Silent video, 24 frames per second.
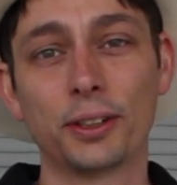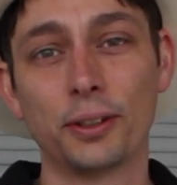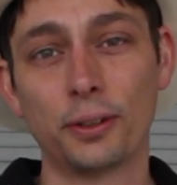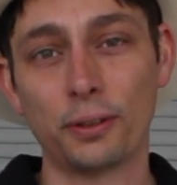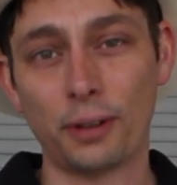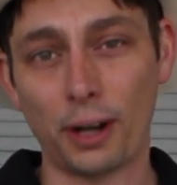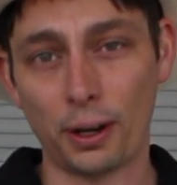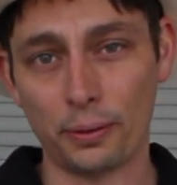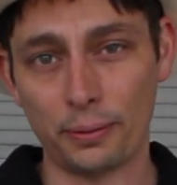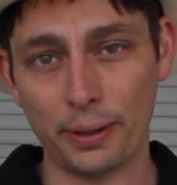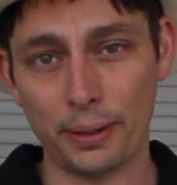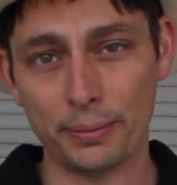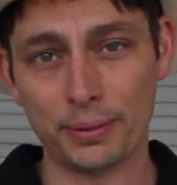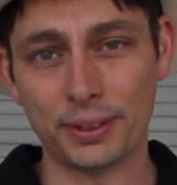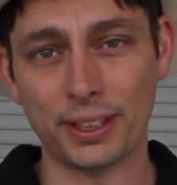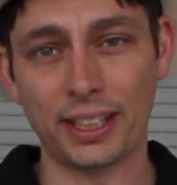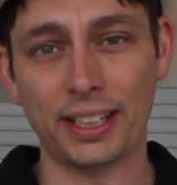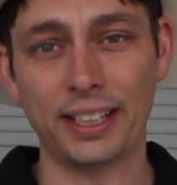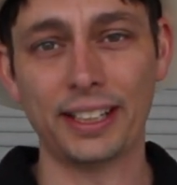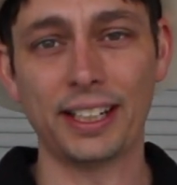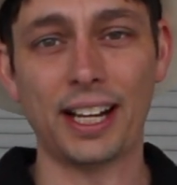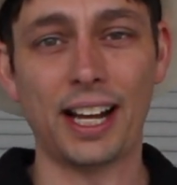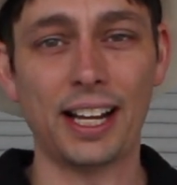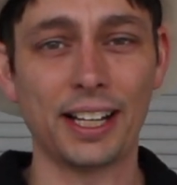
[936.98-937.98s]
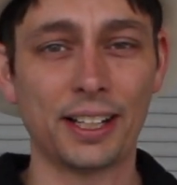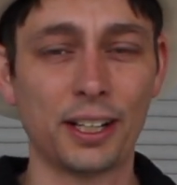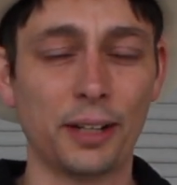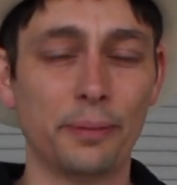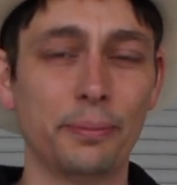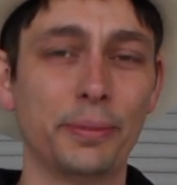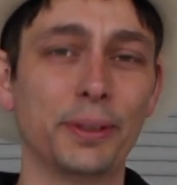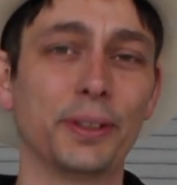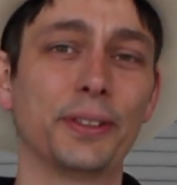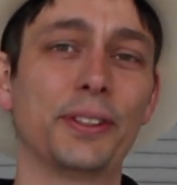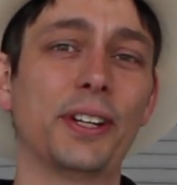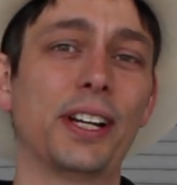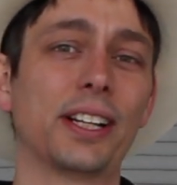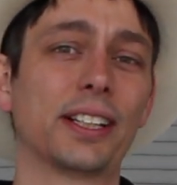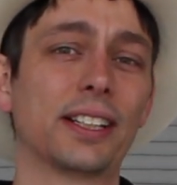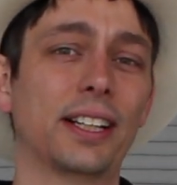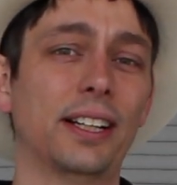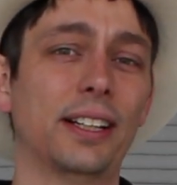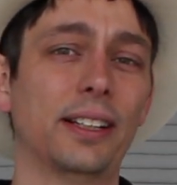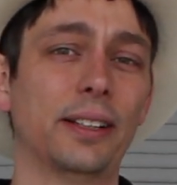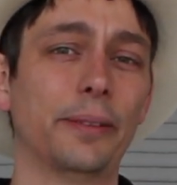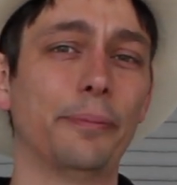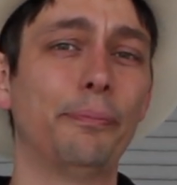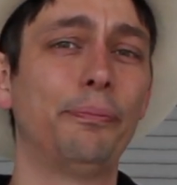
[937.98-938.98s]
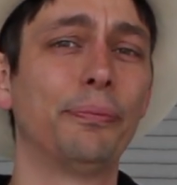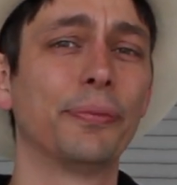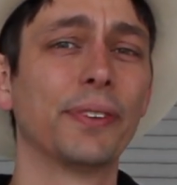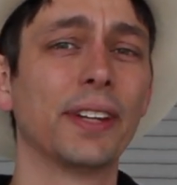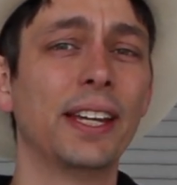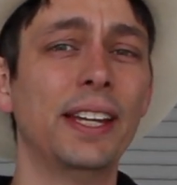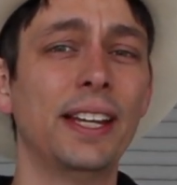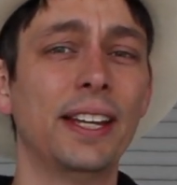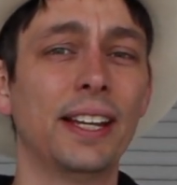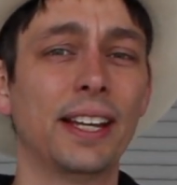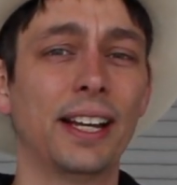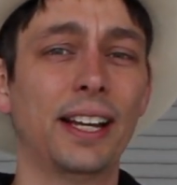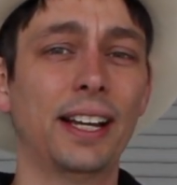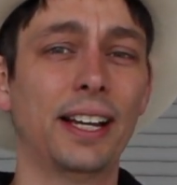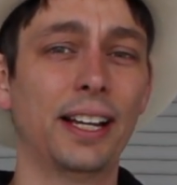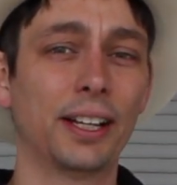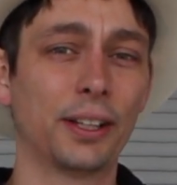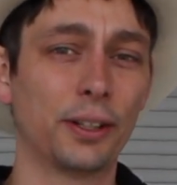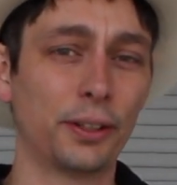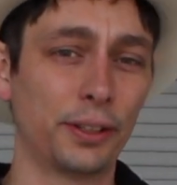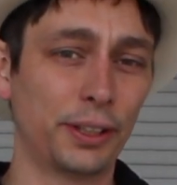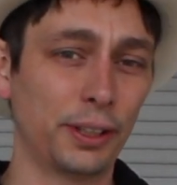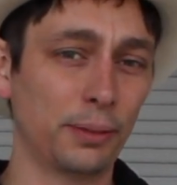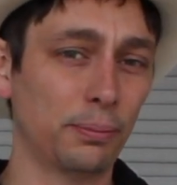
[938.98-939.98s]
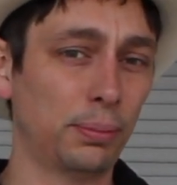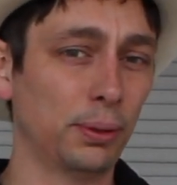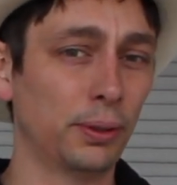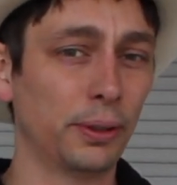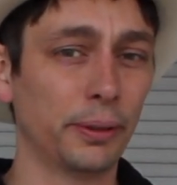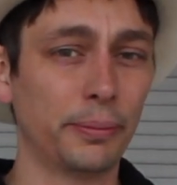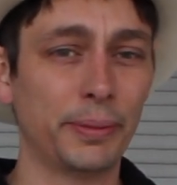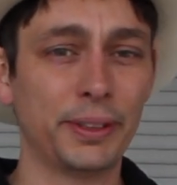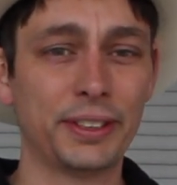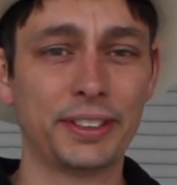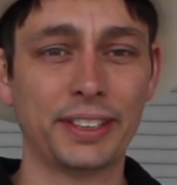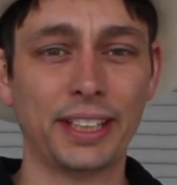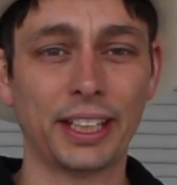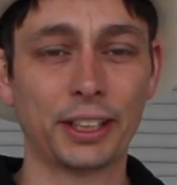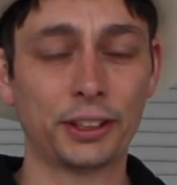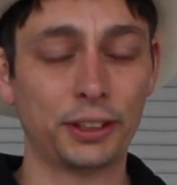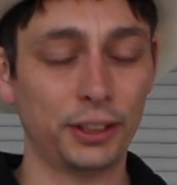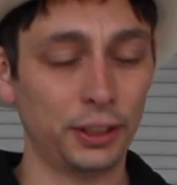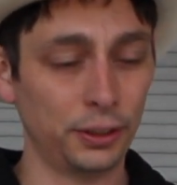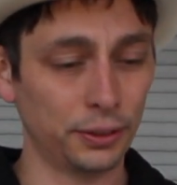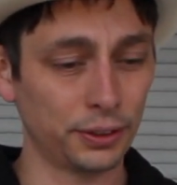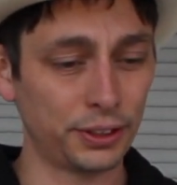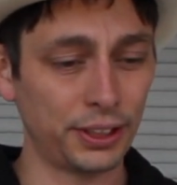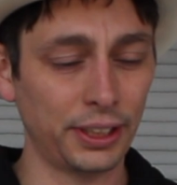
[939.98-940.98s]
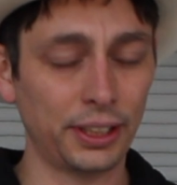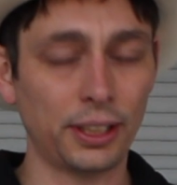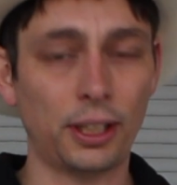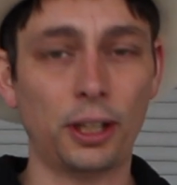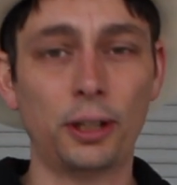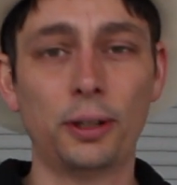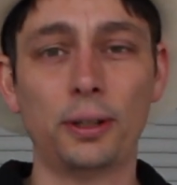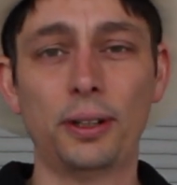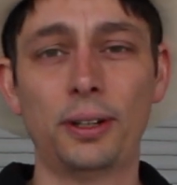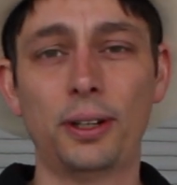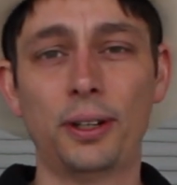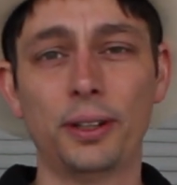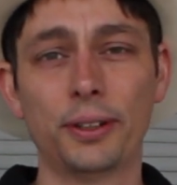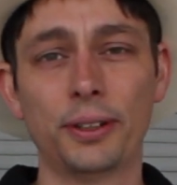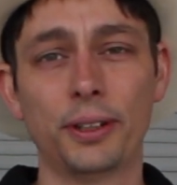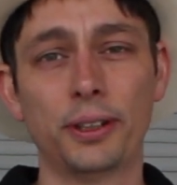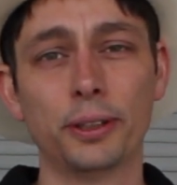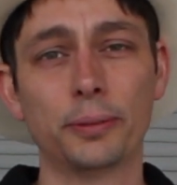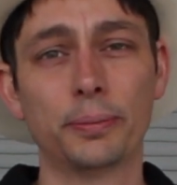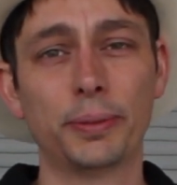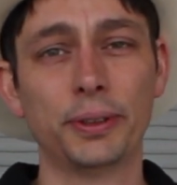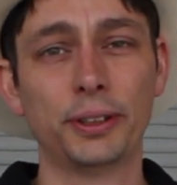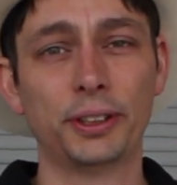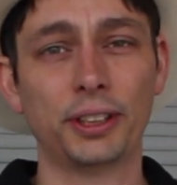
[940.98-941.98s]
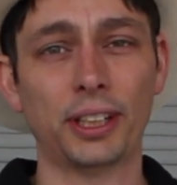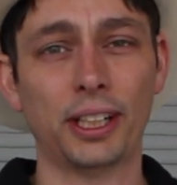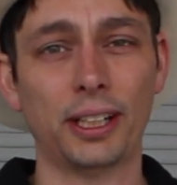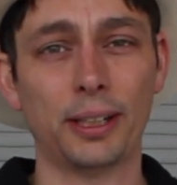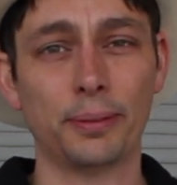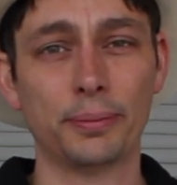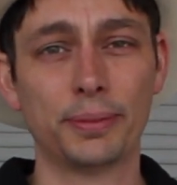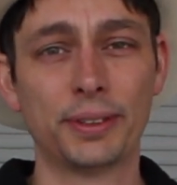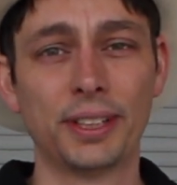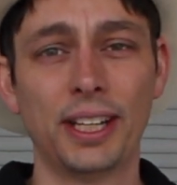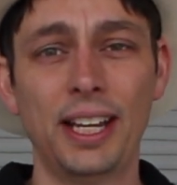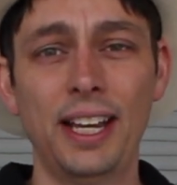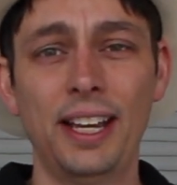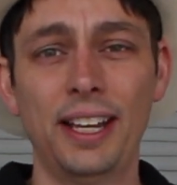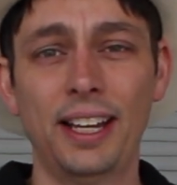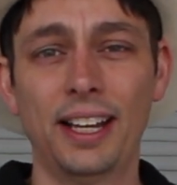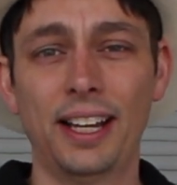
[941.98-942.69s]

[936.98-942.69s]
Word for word: go to our website, iconbuild.com, uh, go to the employment section. You'll see the, all, all, the open jobs.